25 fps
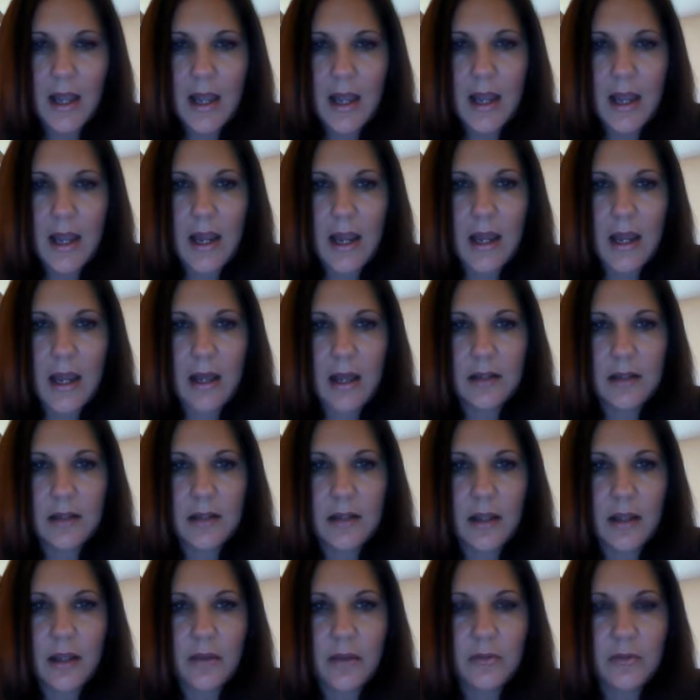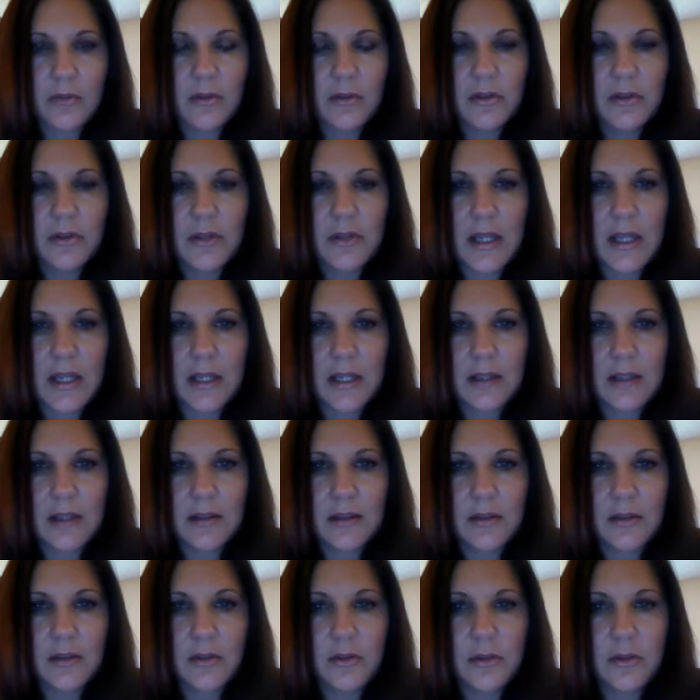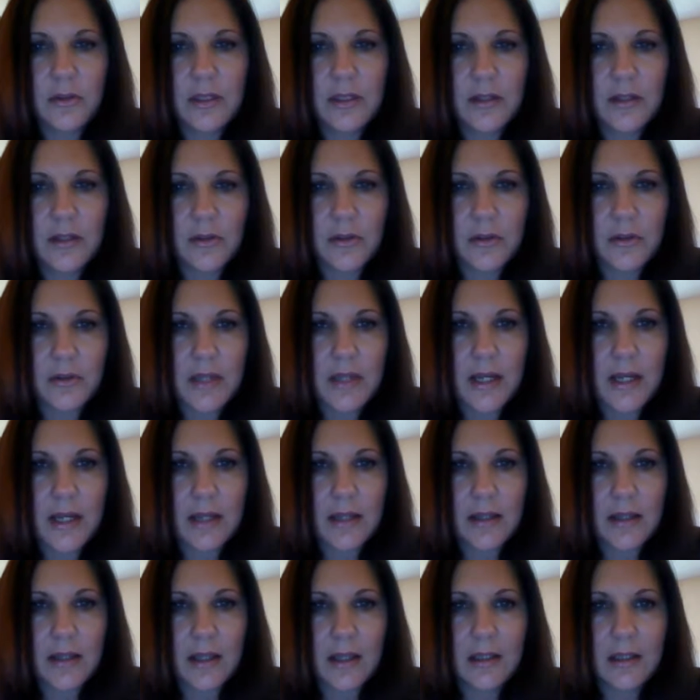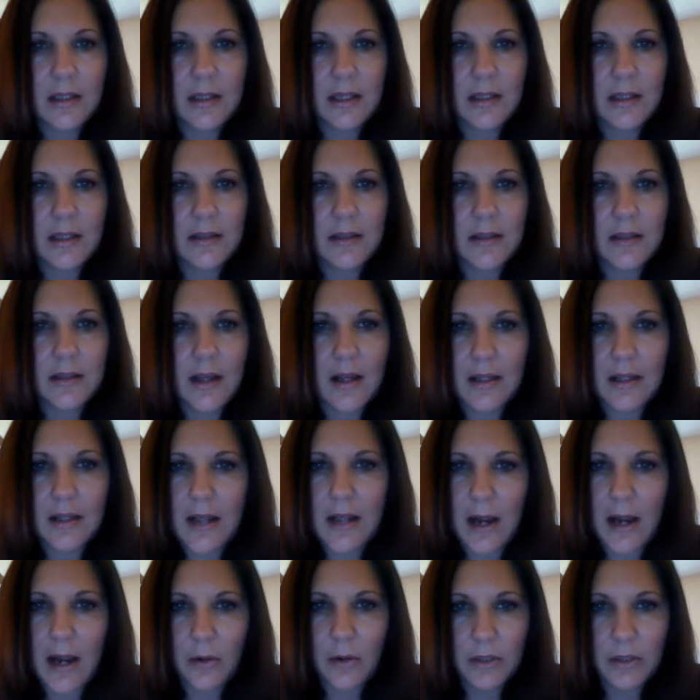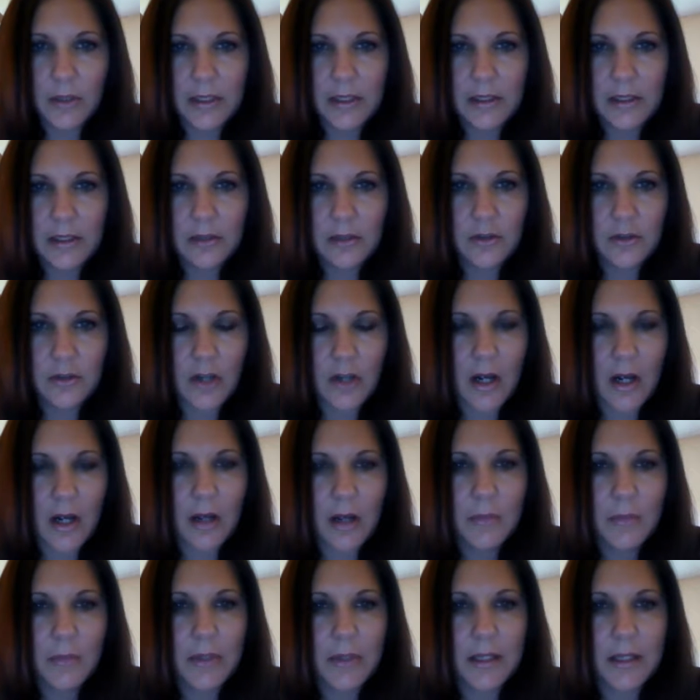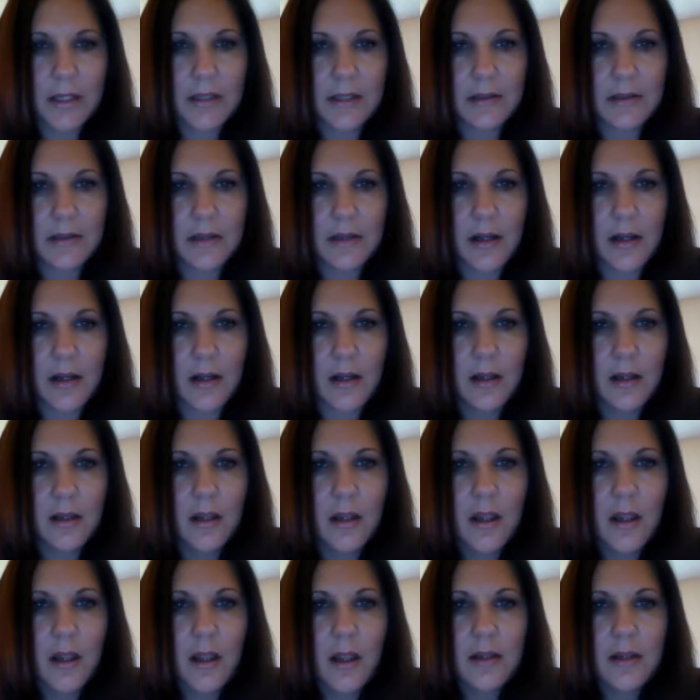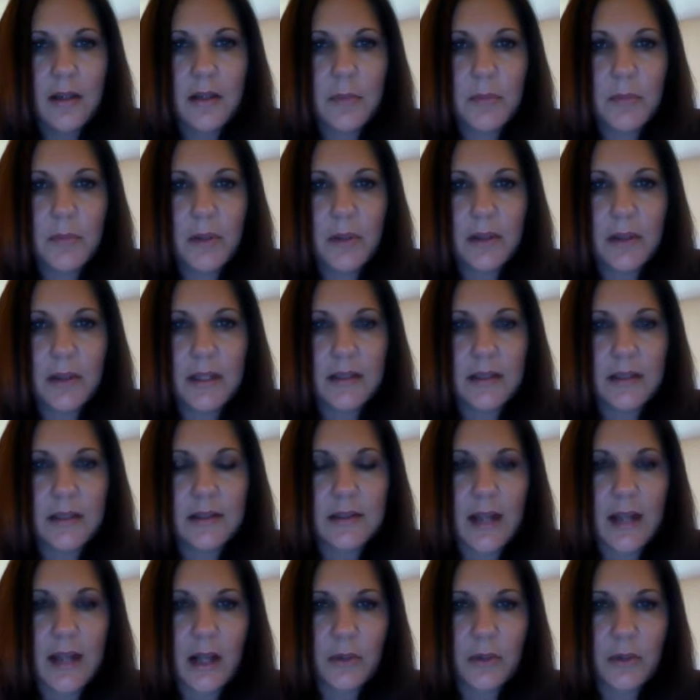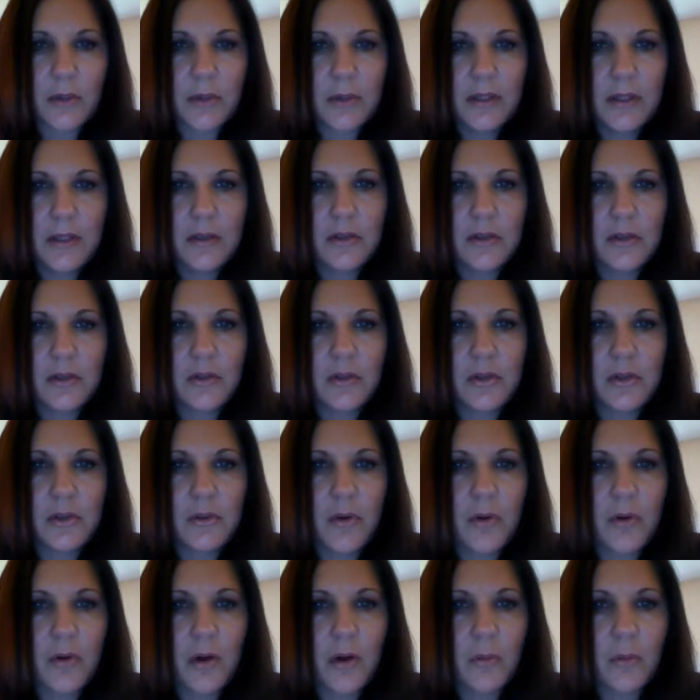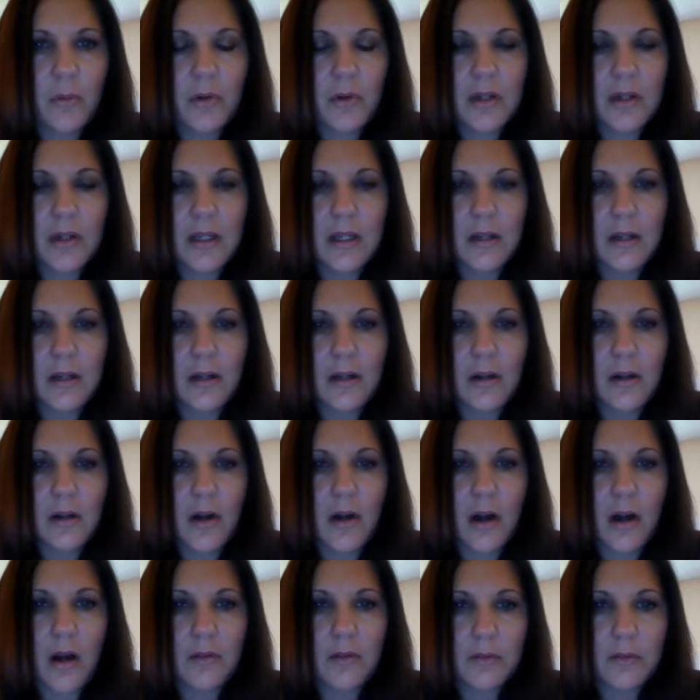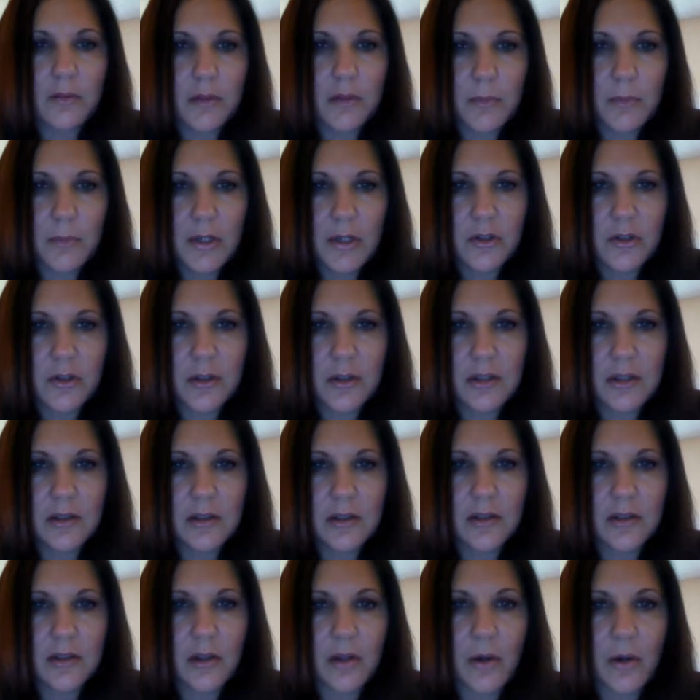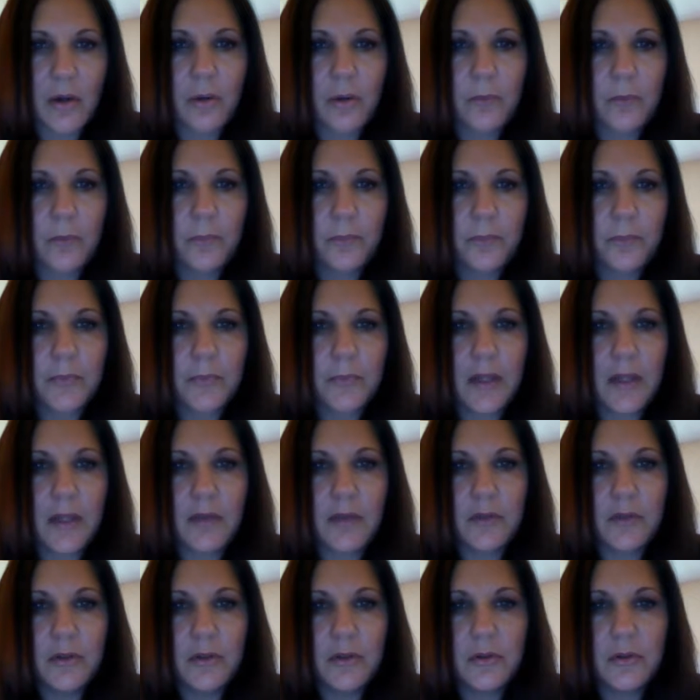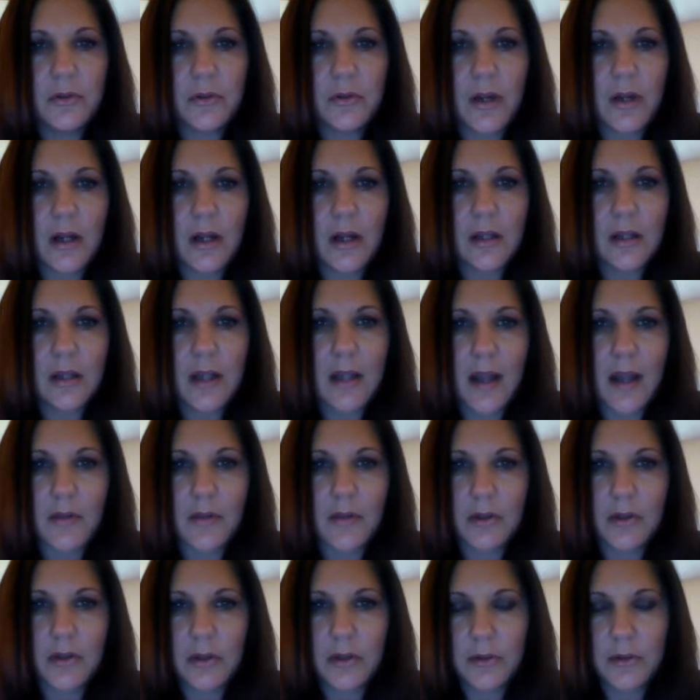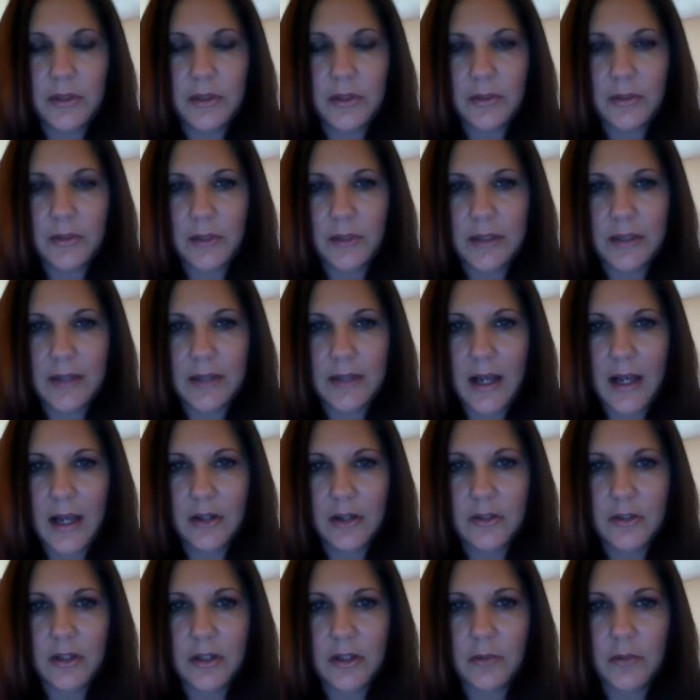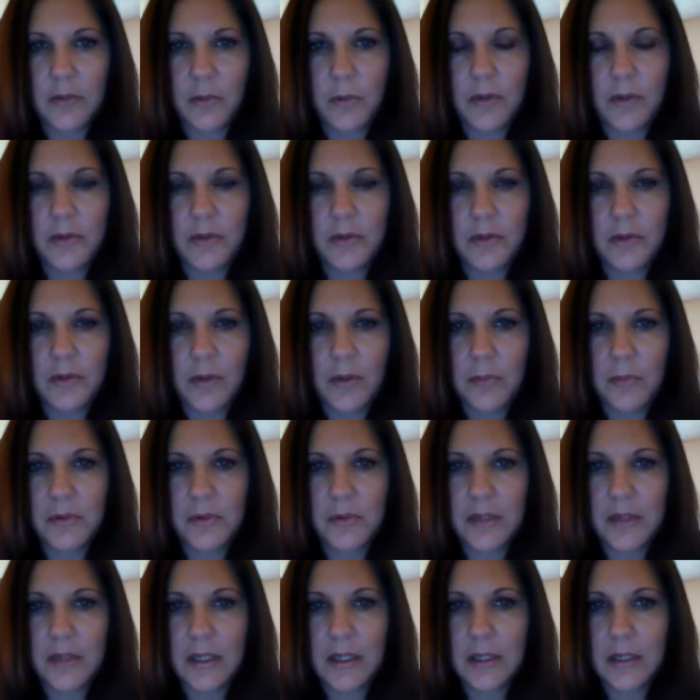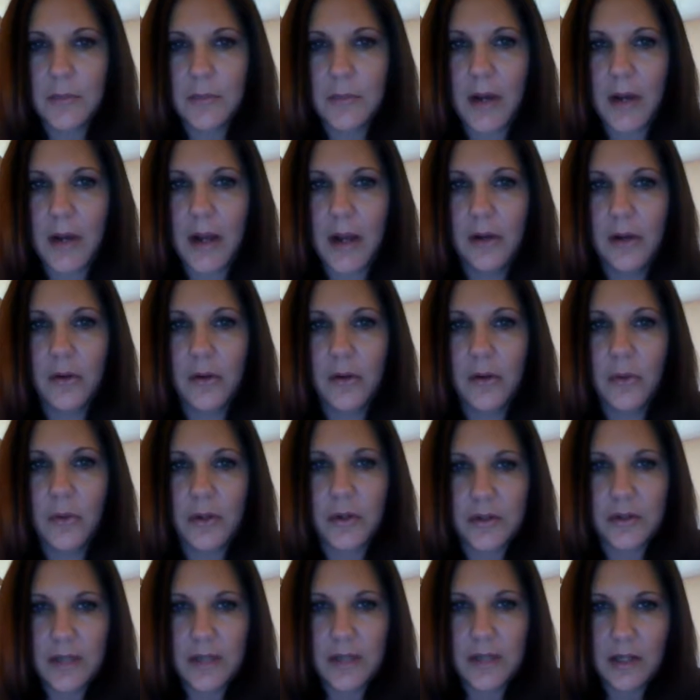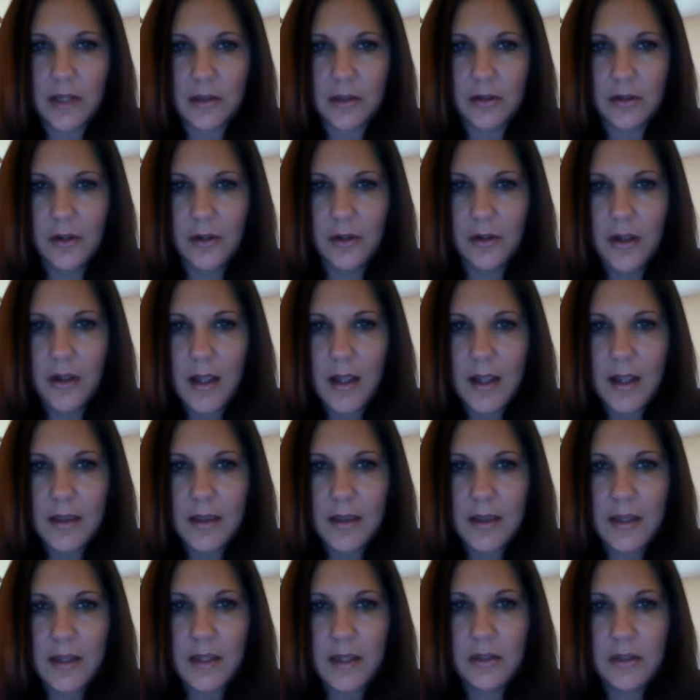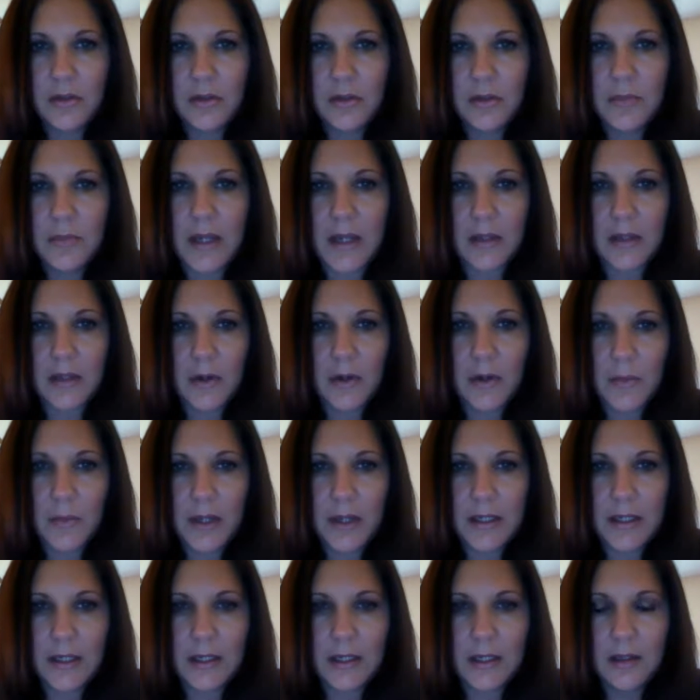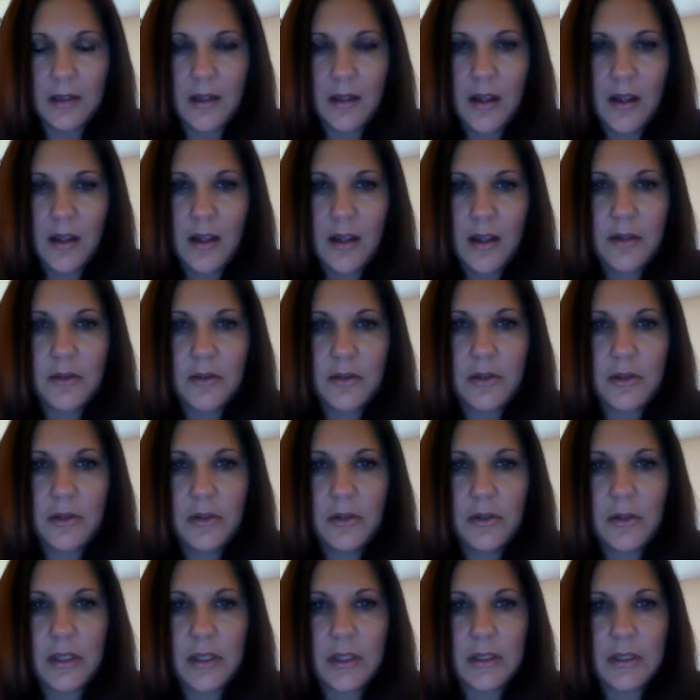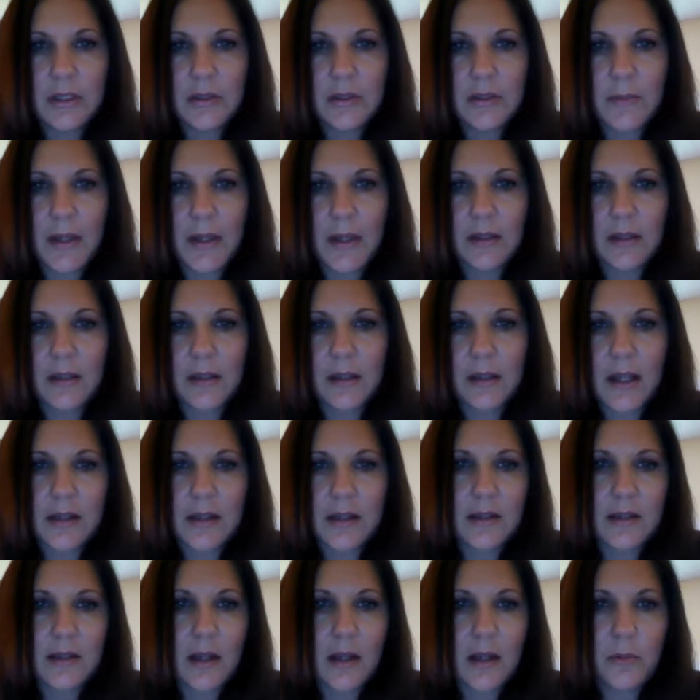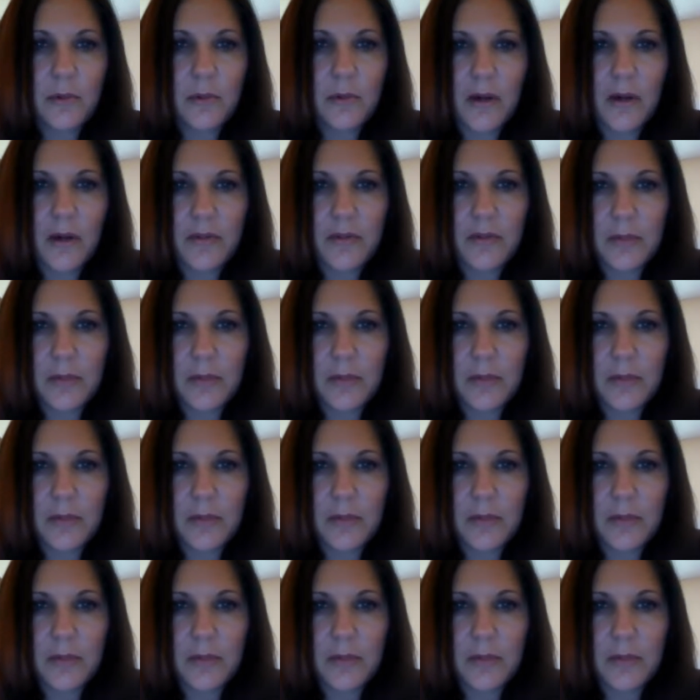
And the first thing is that you need to understand that it is not an hourly job. It is not typically a salary. So you are working off of commissions. So if you do not have a closing transaction, whether you're representing a buyer or a seller, then you make no money. So you can spend a lot of time driving